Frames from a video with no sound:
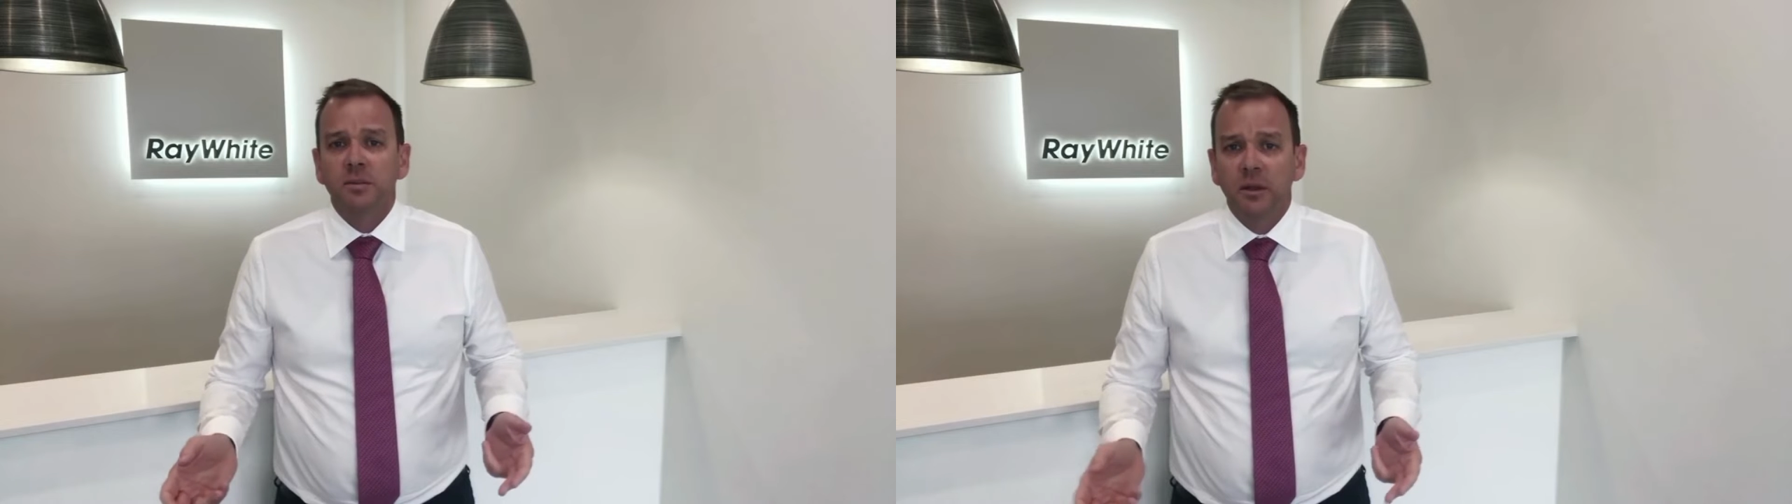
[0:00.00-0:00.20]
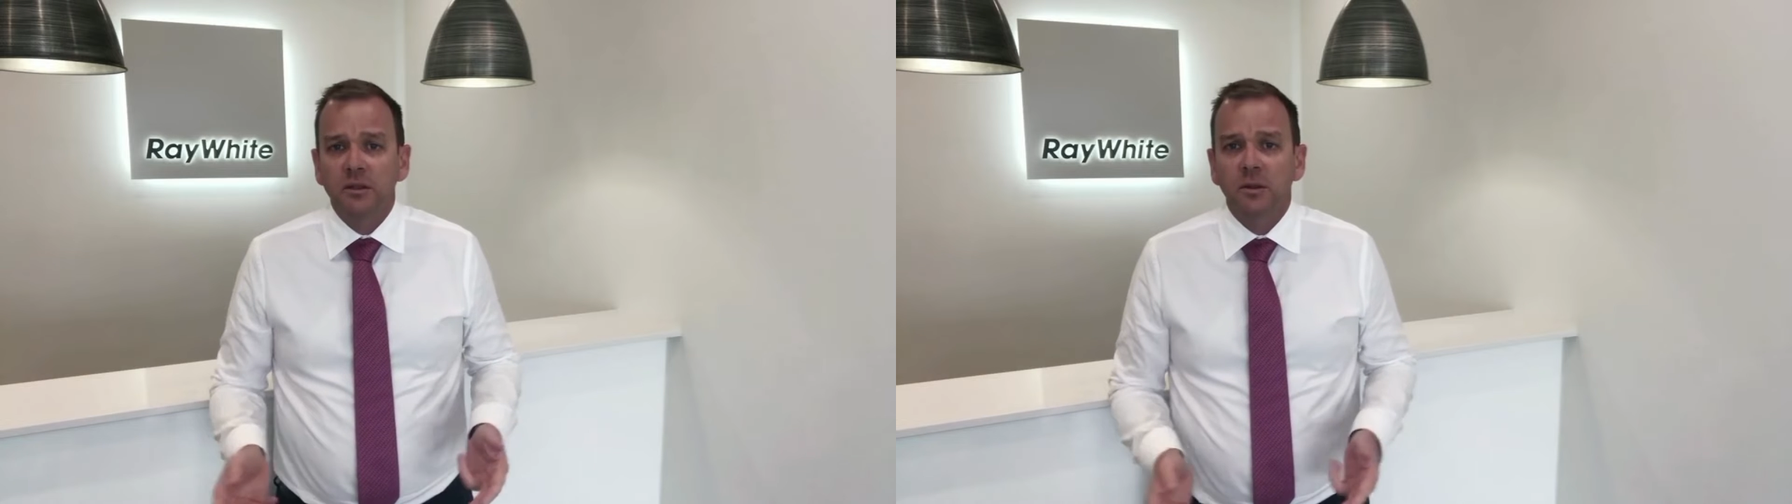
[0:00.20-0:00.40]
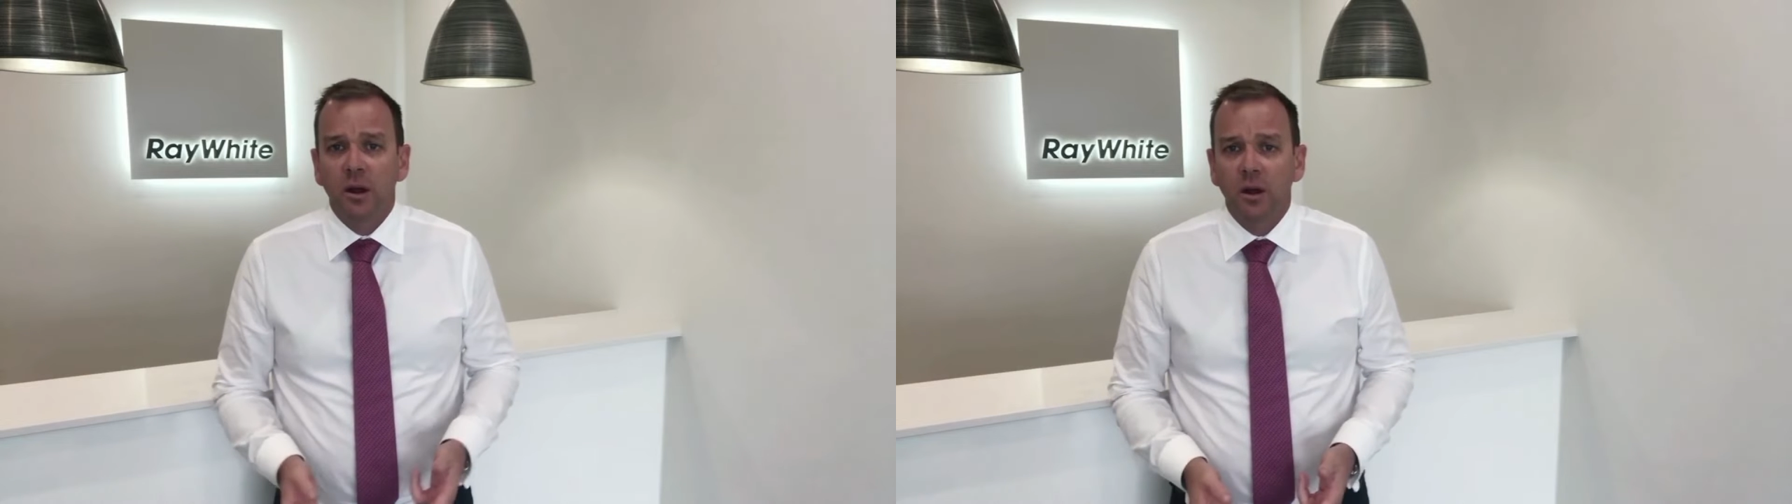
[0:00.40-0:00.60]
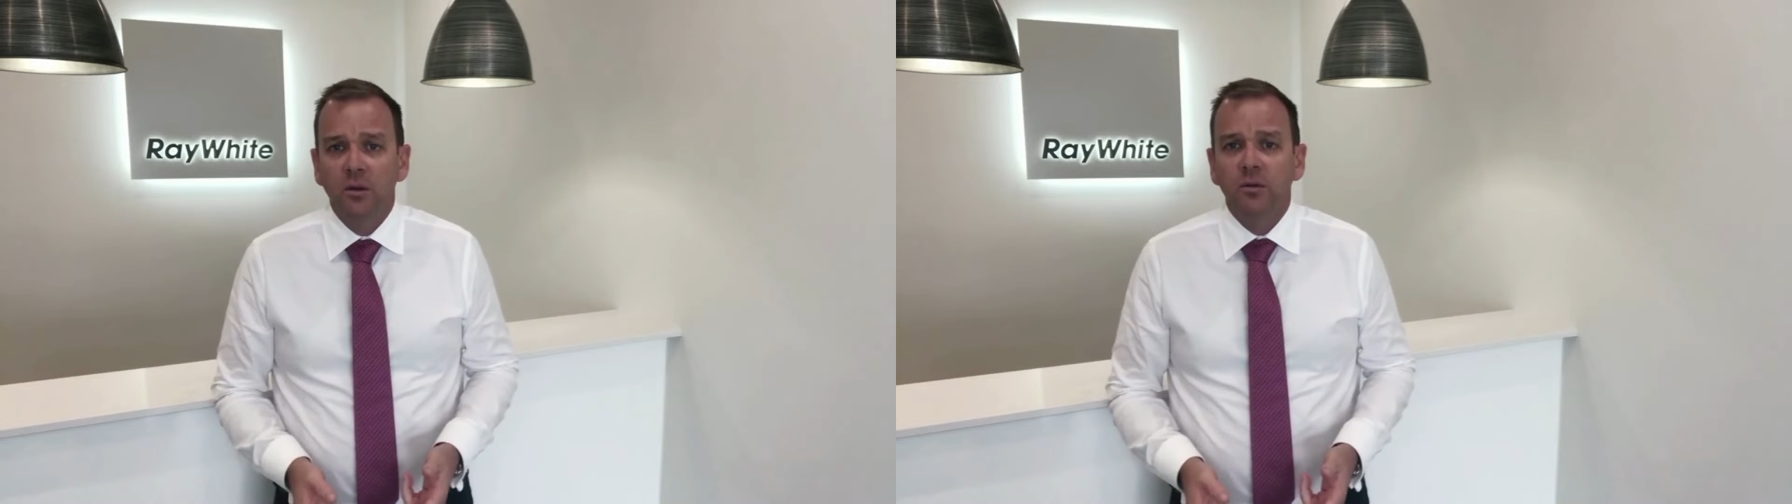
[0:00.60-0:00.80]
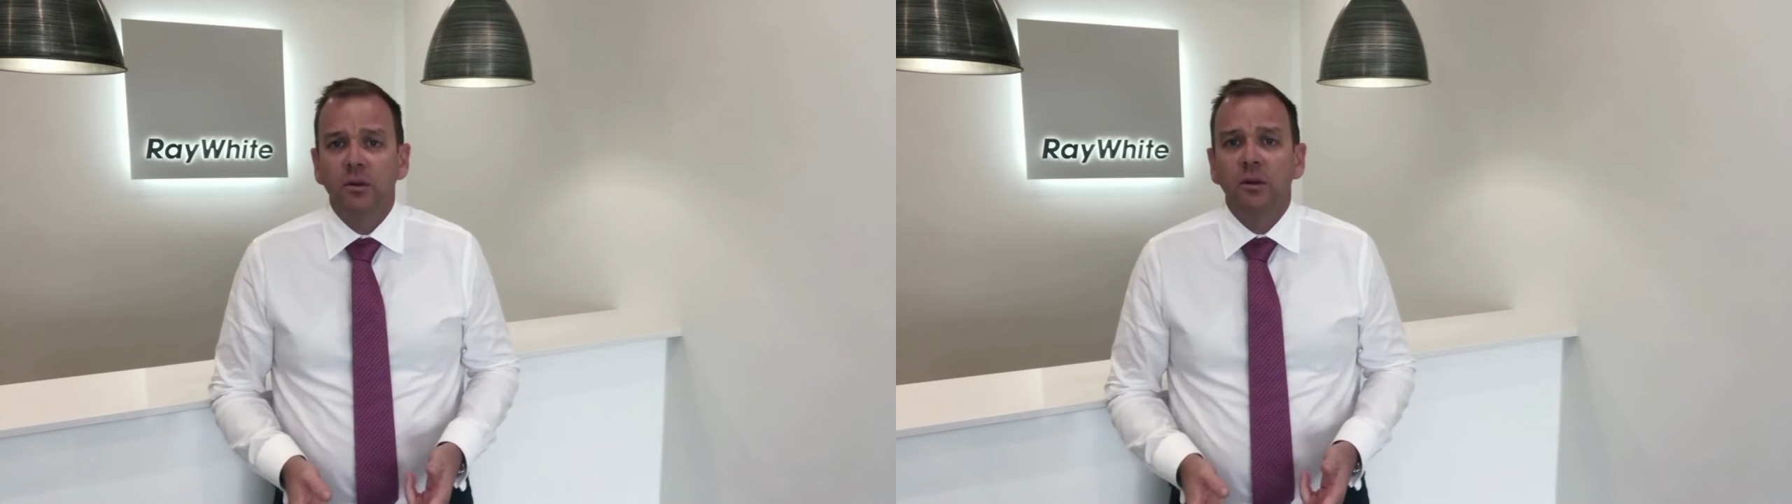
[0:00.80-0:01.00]
speak to are
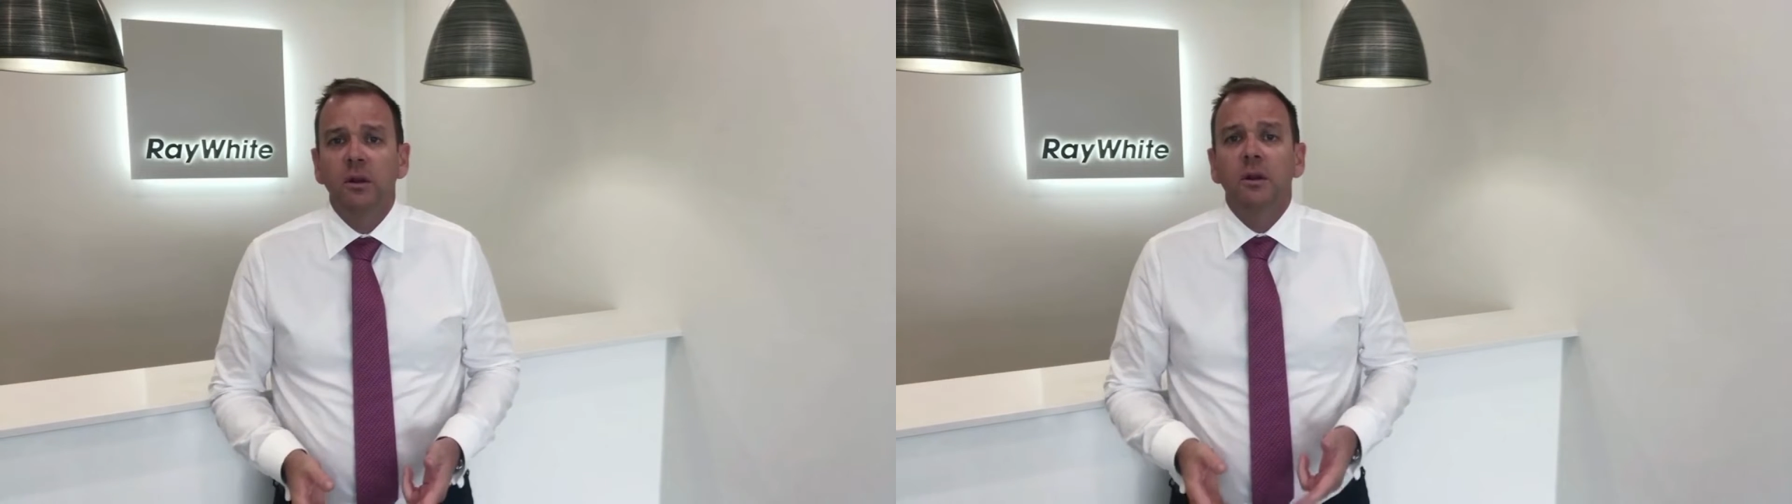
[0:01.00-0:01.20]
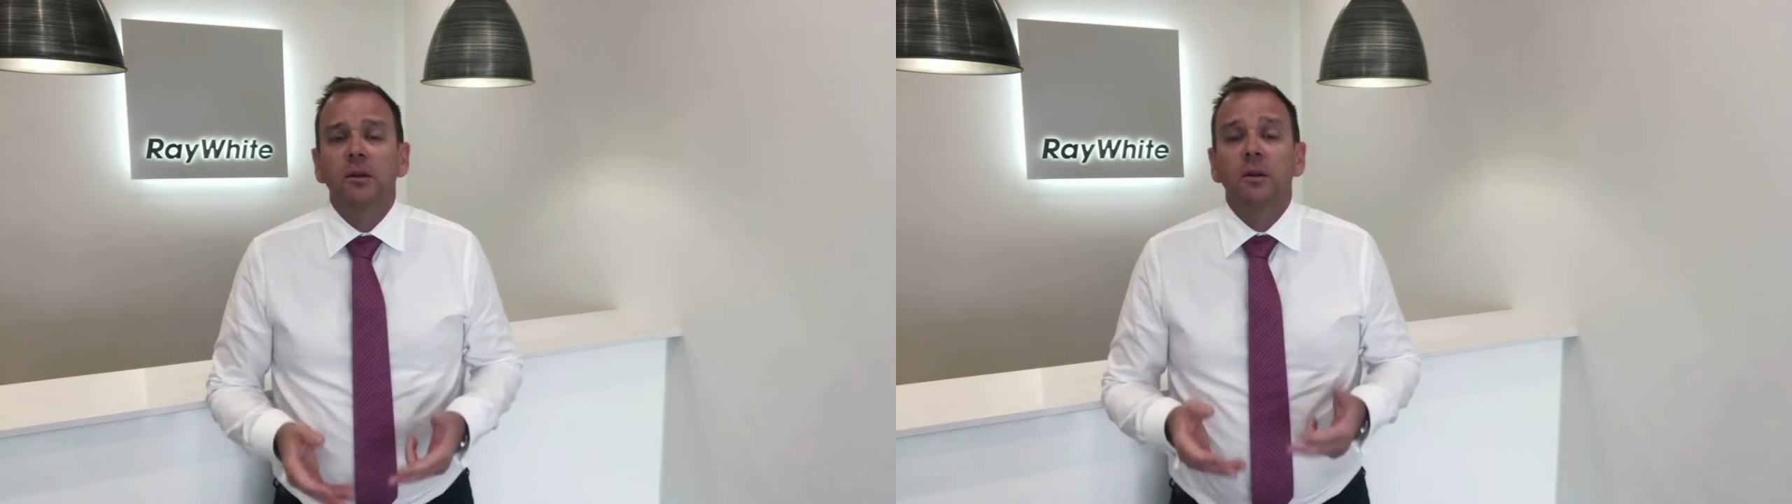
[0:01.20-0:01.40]
hopeful